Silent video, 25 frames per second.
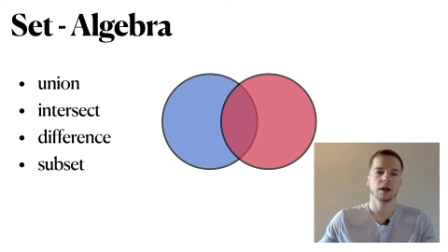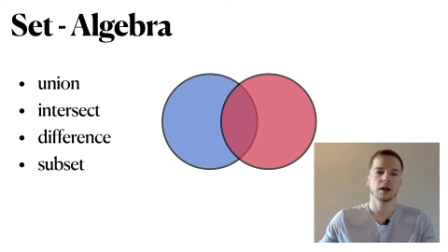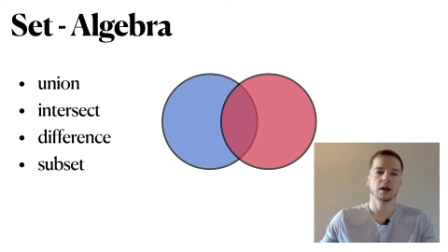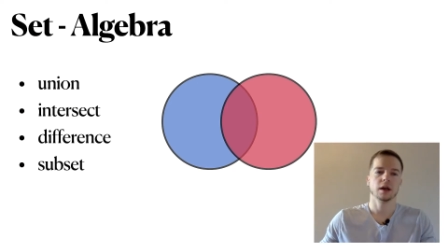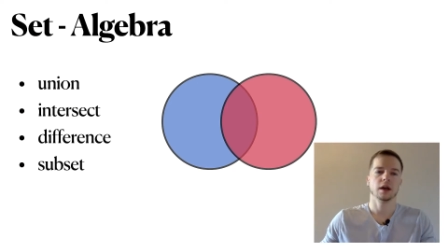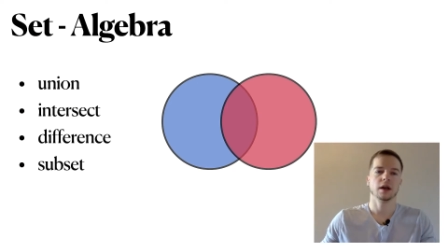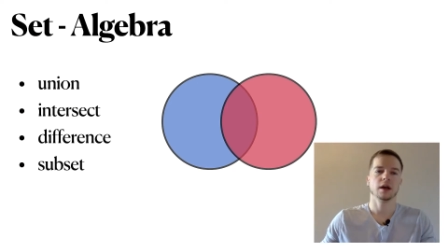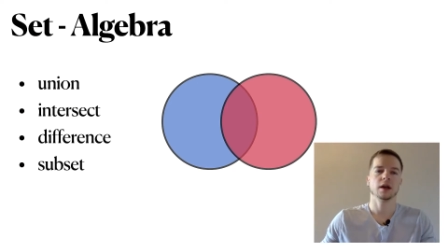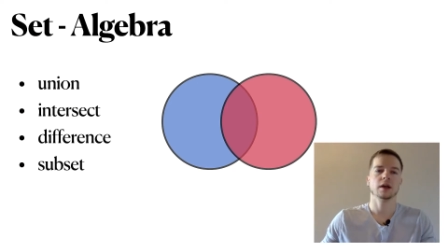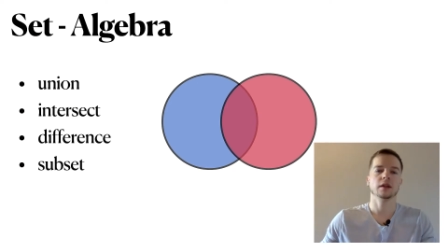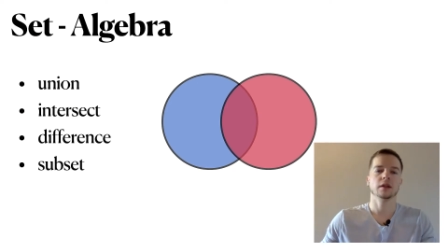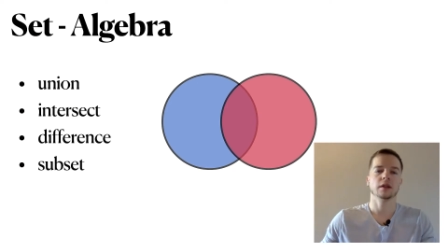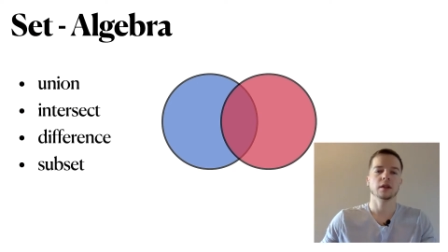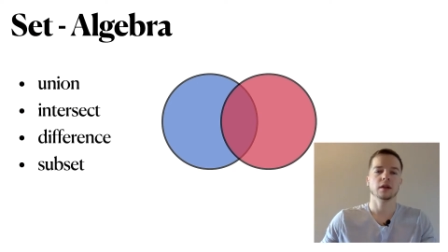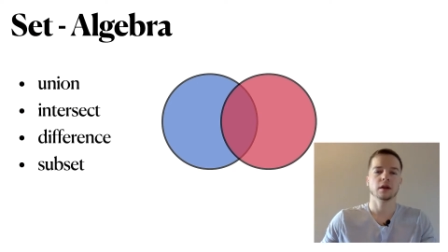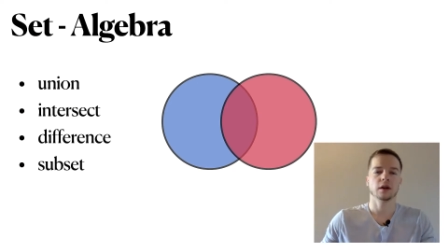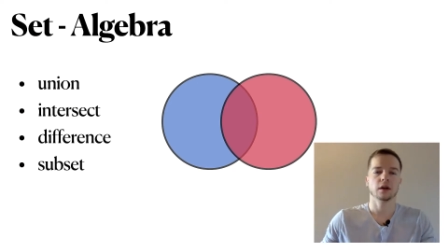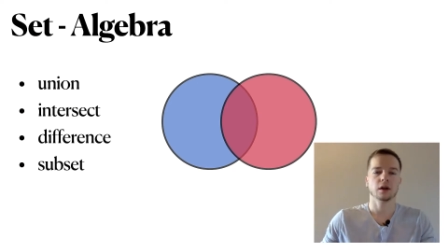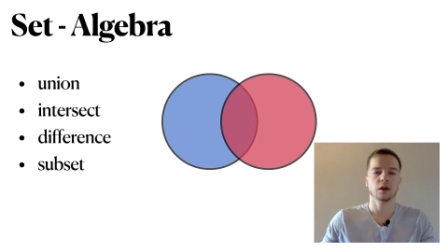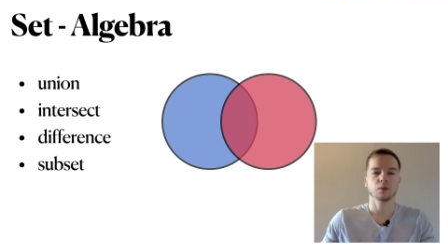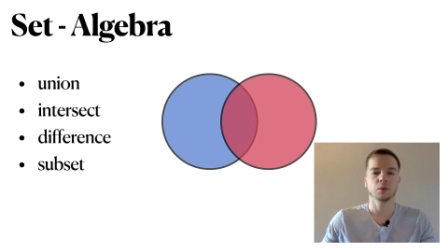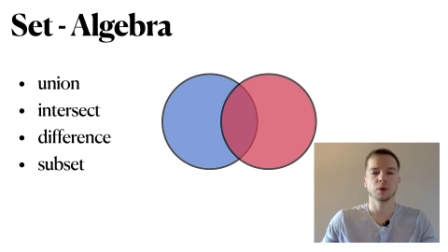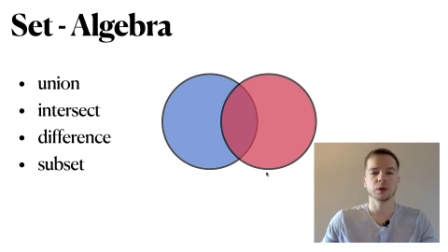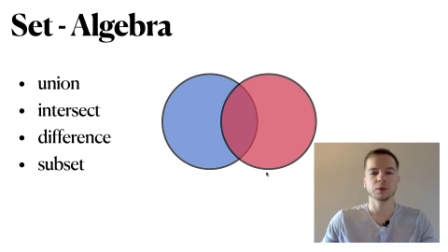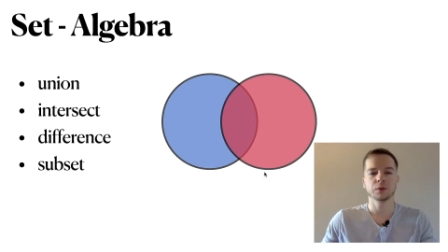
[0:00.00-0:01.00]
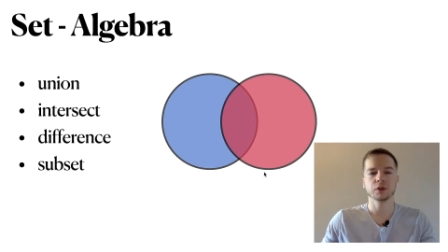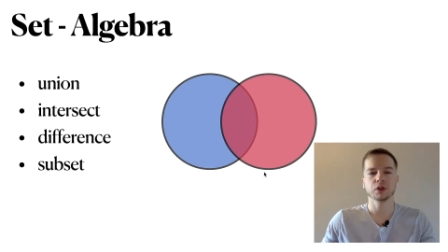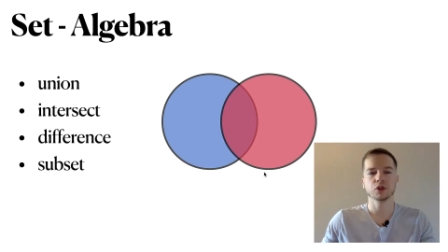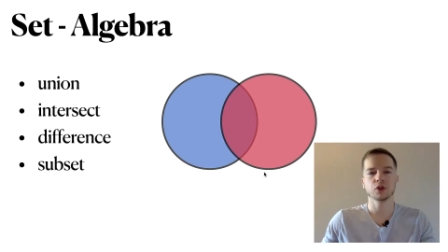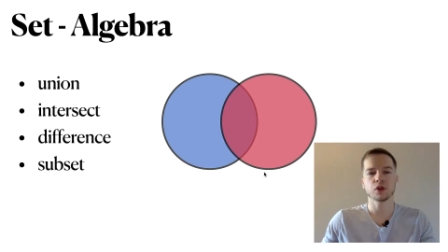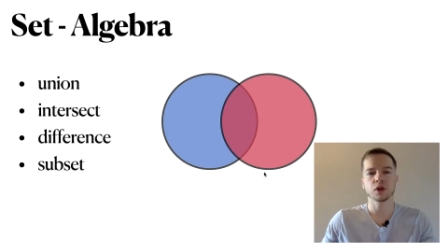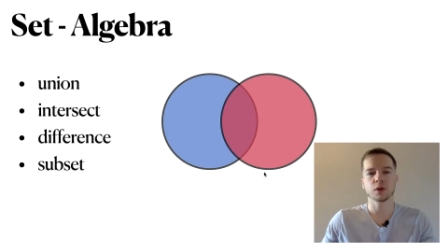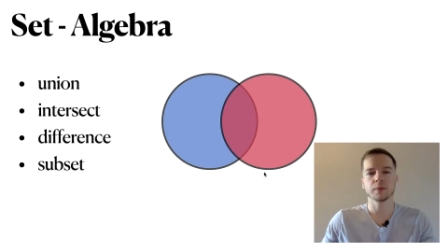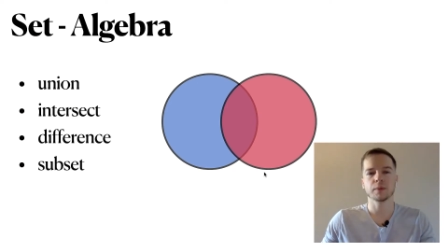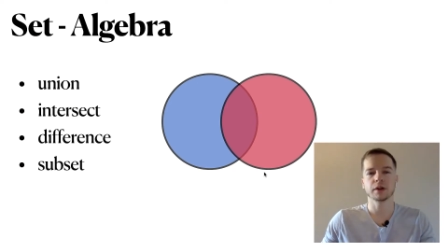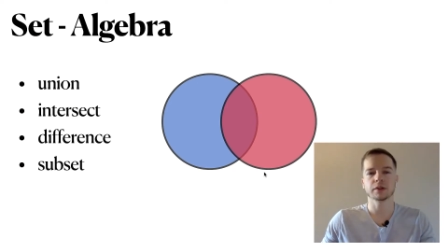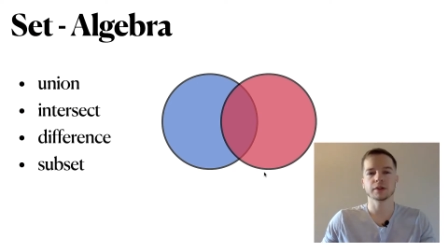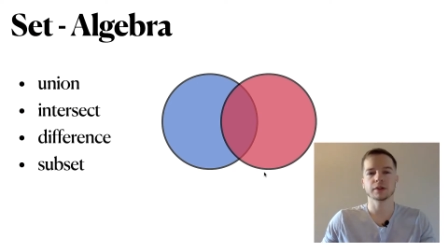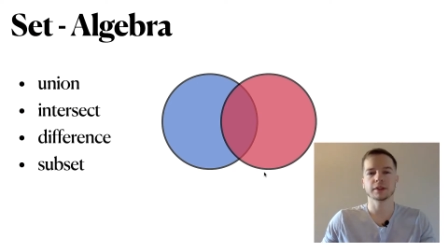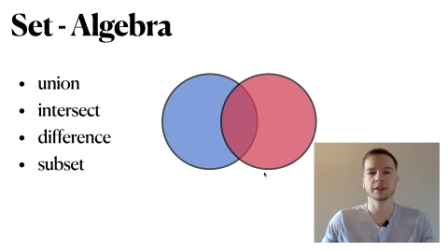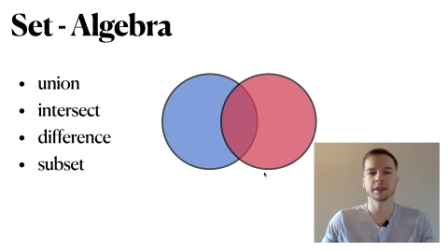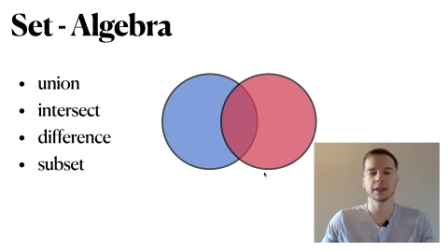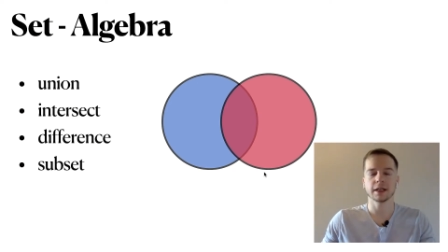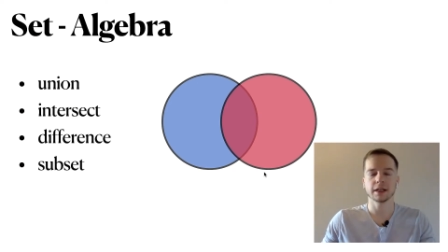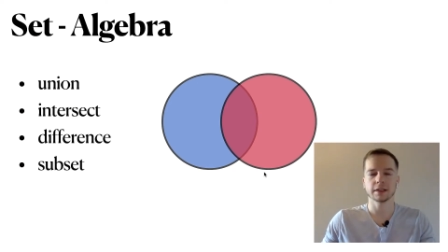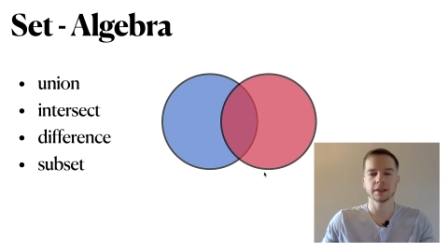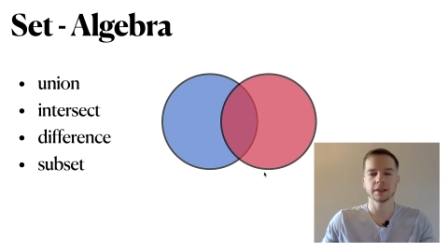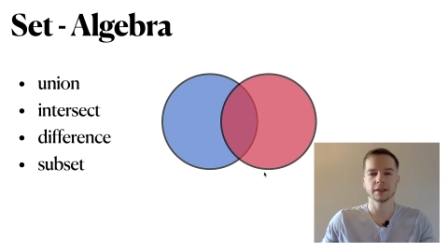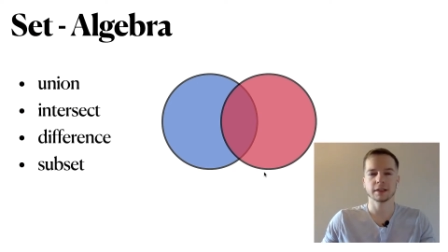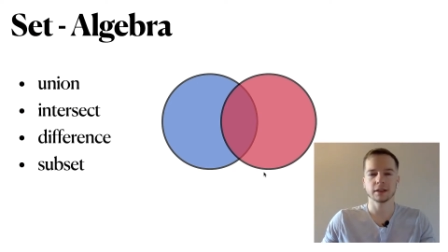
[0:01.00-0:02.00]
And when we talk about
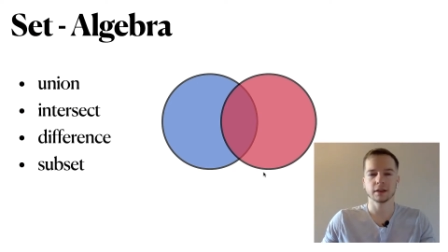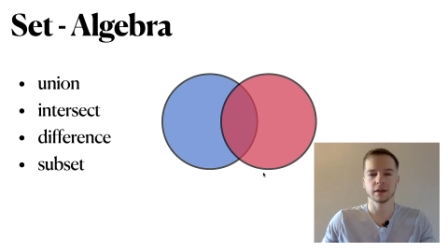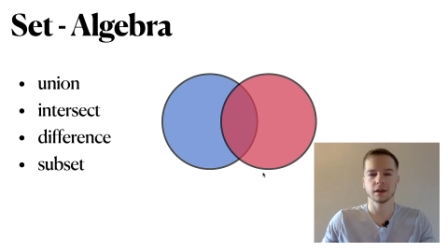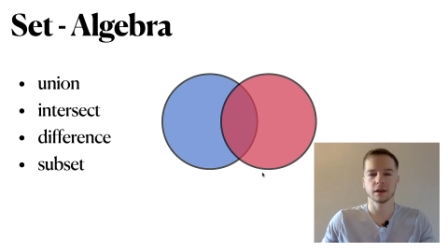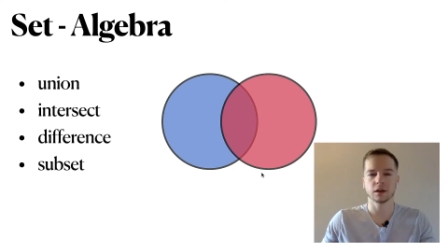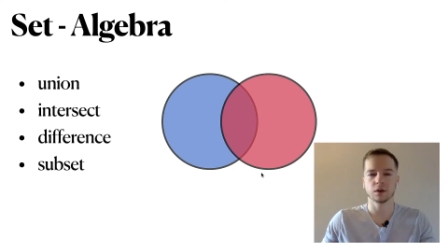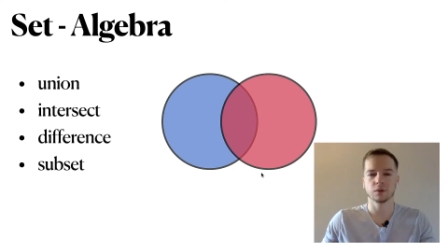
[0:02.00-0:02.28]
sets,